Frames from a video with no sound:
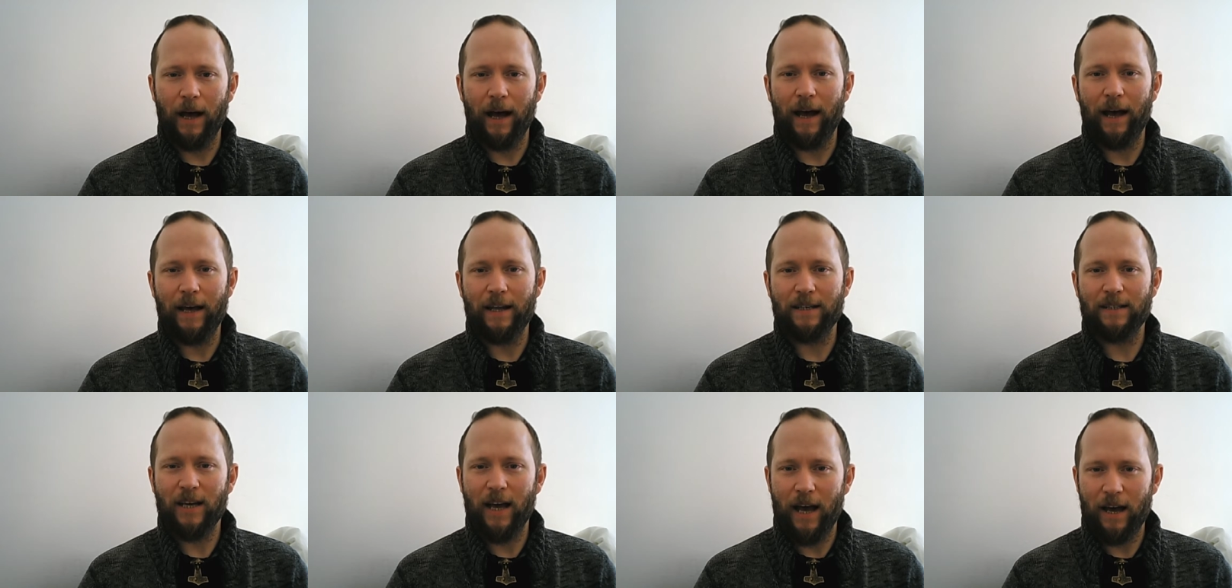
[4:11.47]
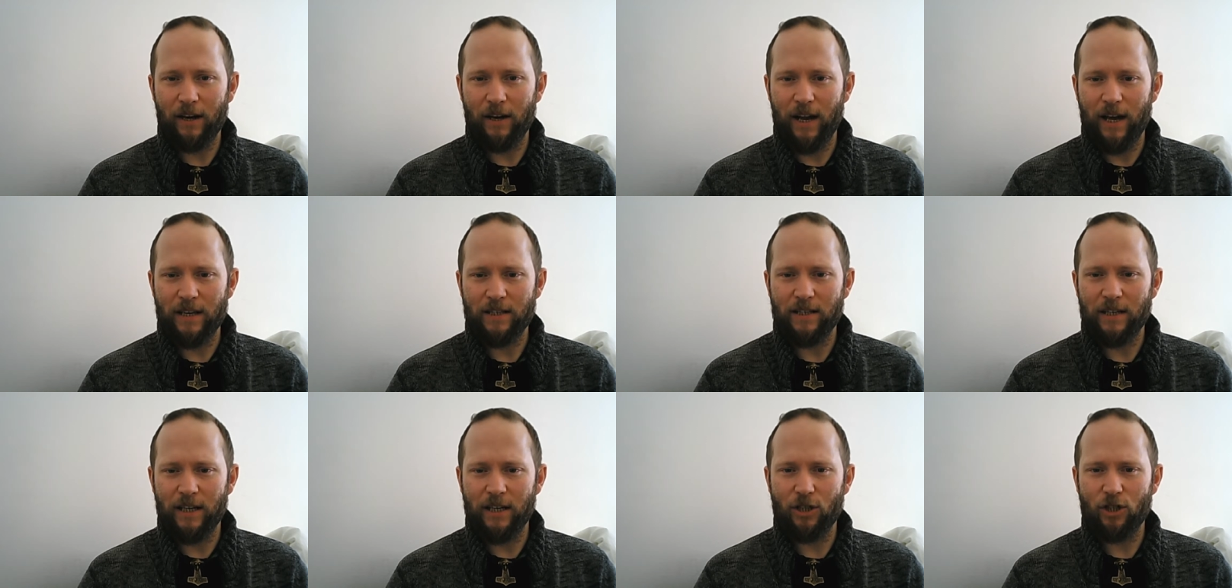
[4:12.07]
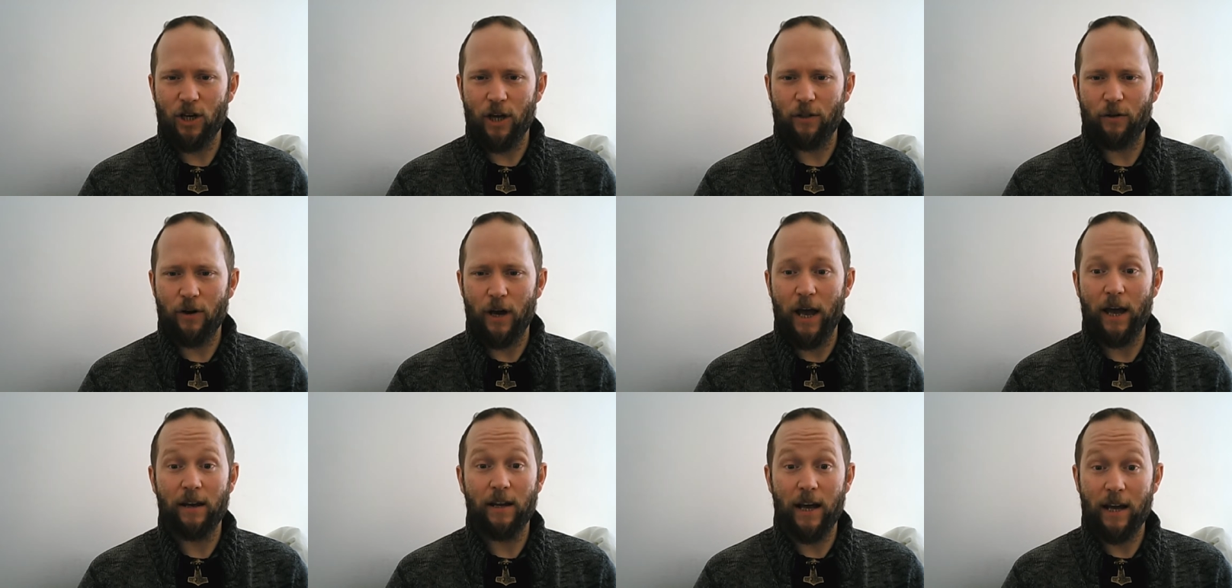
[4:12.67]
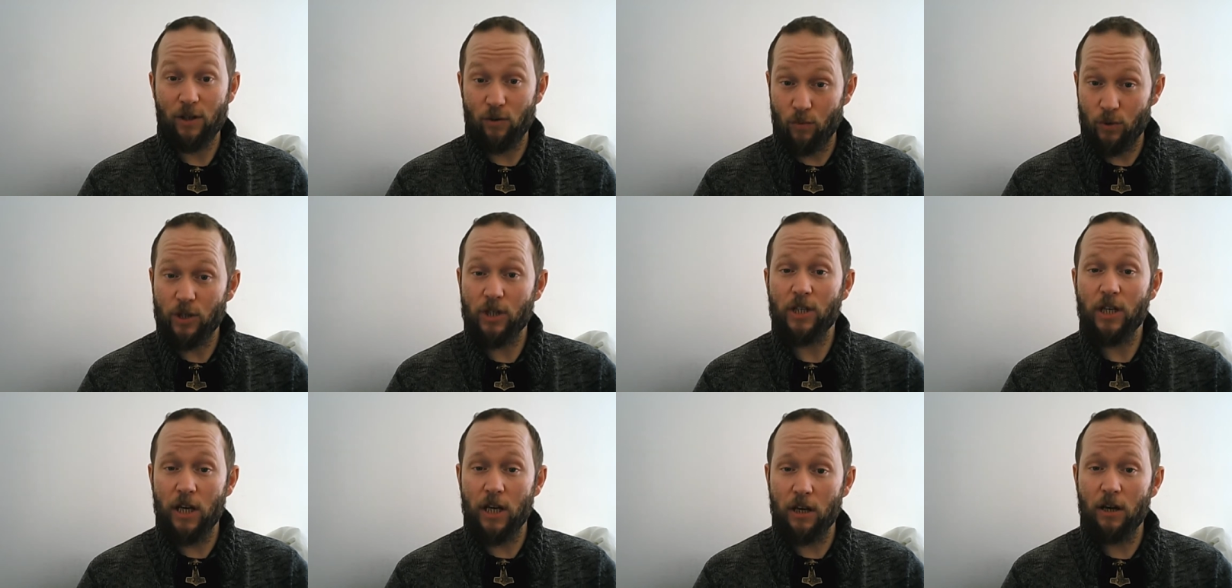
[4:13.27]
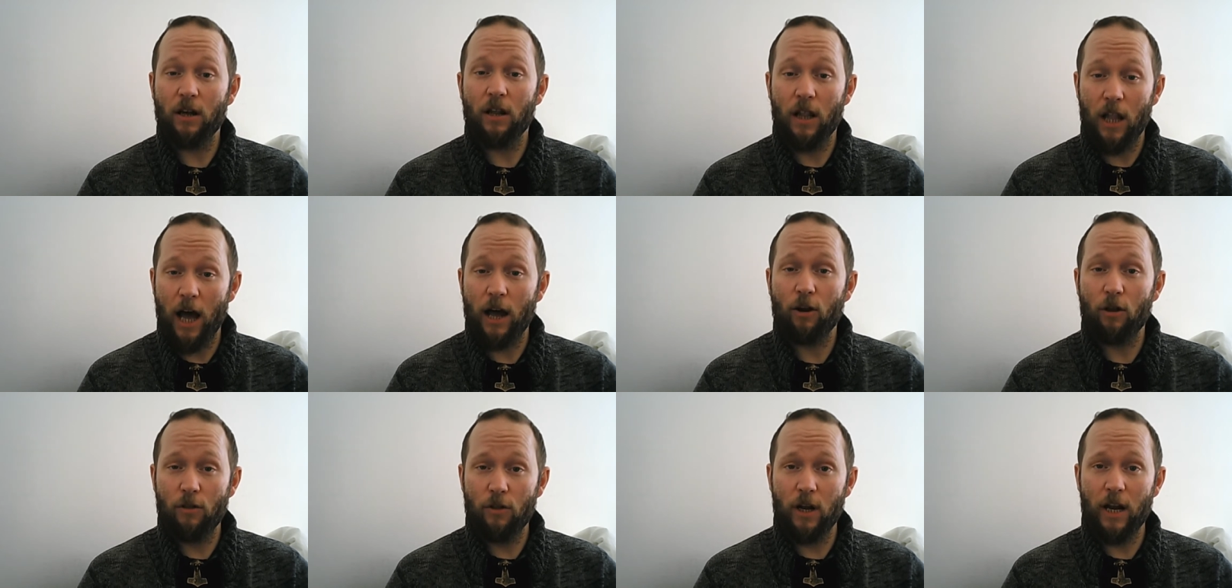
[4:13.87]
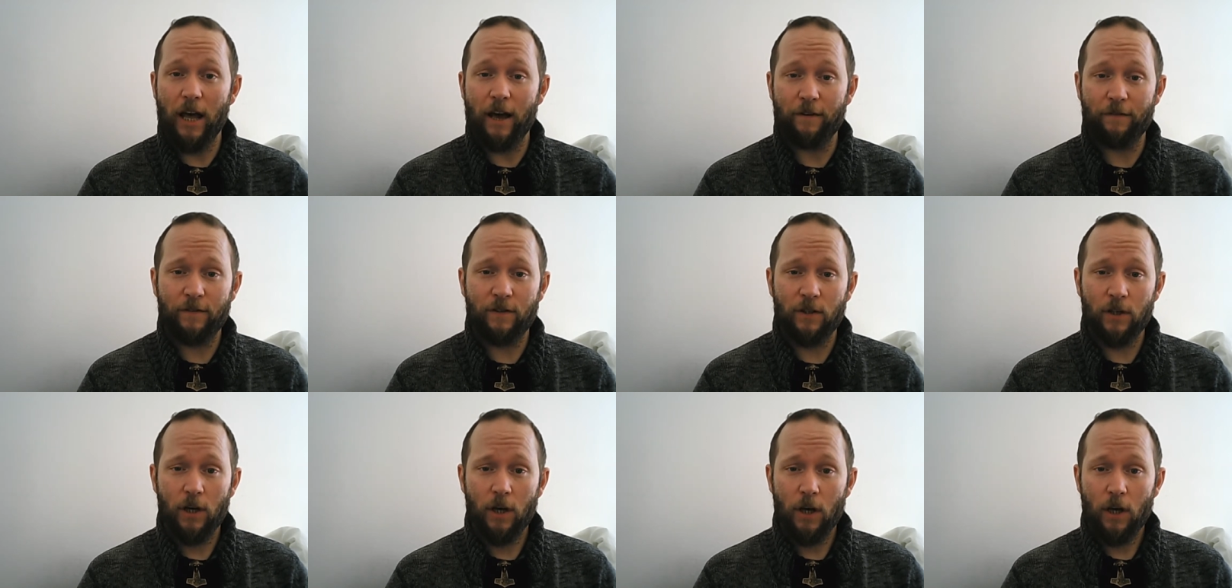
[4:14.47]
antagonizing each other. And as we're seeing a lot on the left,